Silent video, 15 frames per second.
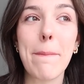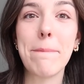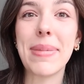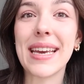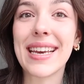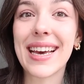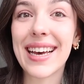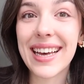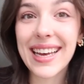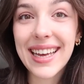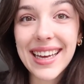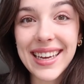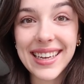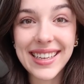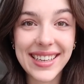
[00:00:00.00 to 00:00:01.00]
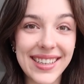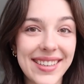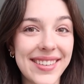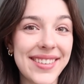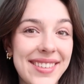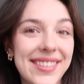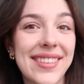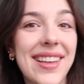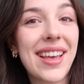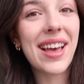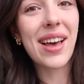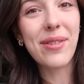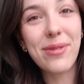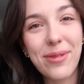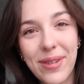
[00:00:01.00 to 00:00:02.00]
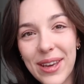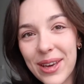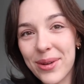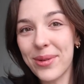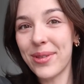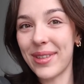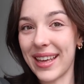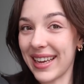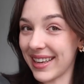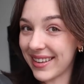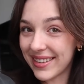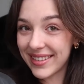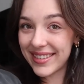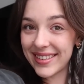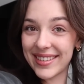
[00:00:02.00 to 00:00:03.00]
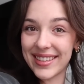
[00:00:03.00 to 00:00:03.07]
because a few things.